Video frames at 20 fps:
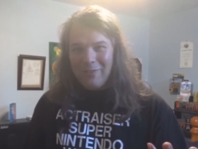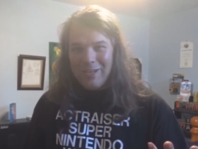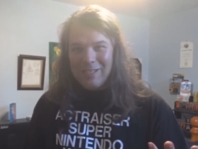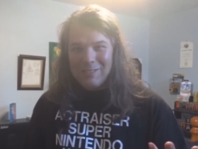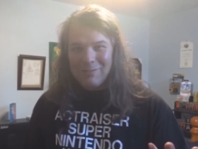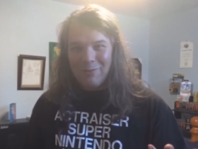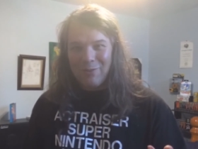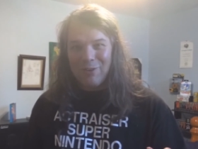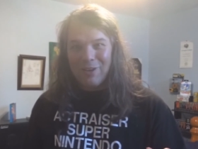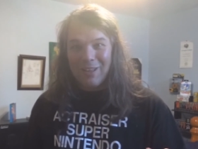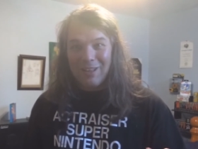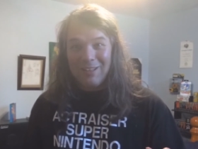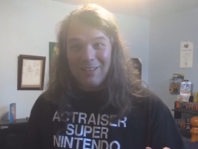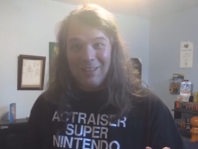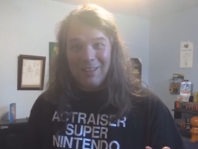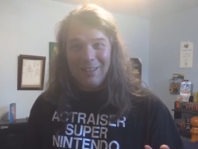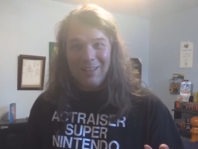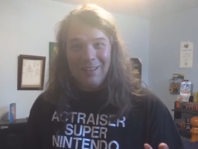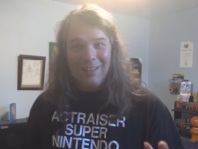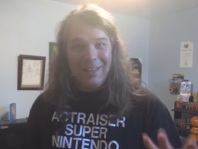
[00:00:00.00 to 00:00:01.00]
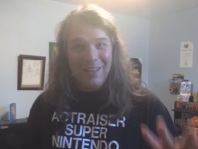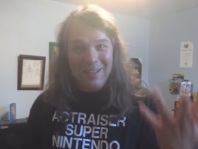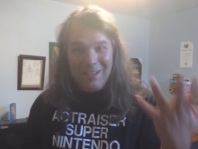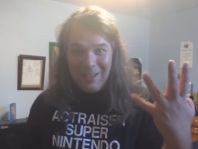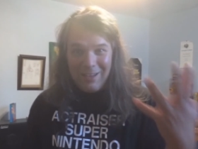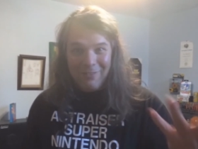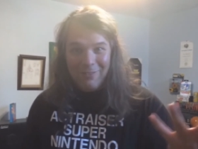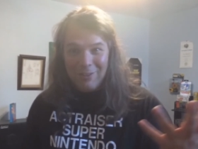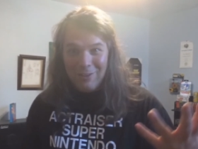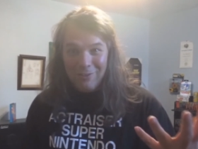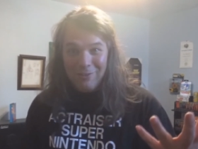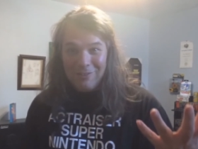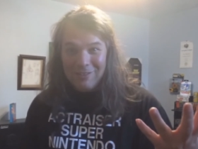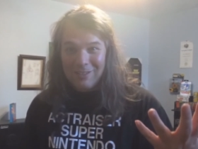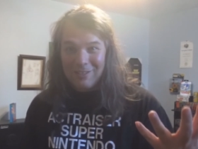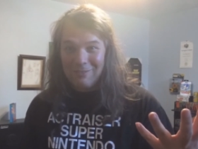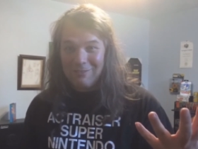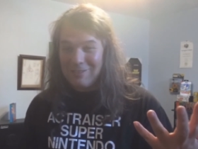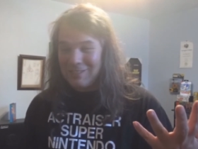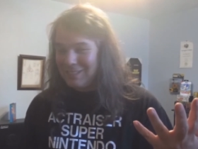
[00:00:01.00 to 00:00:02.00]
Facebook and they didn't even know
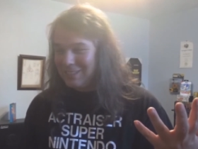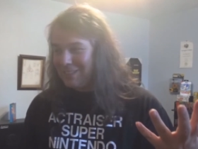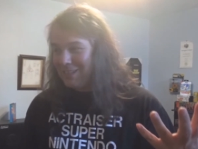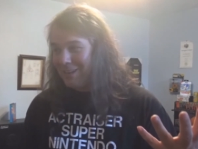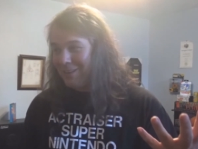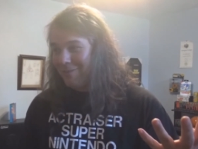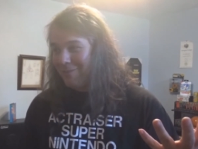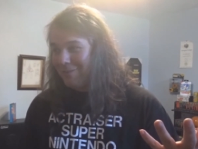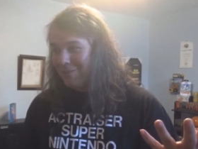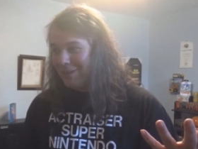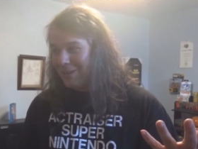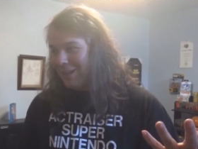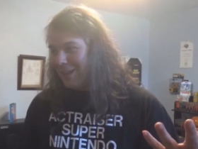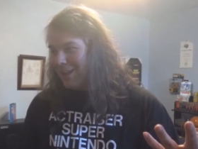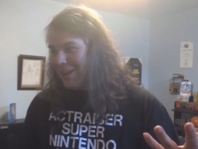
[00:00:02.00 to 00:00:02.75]
that there was a sequel.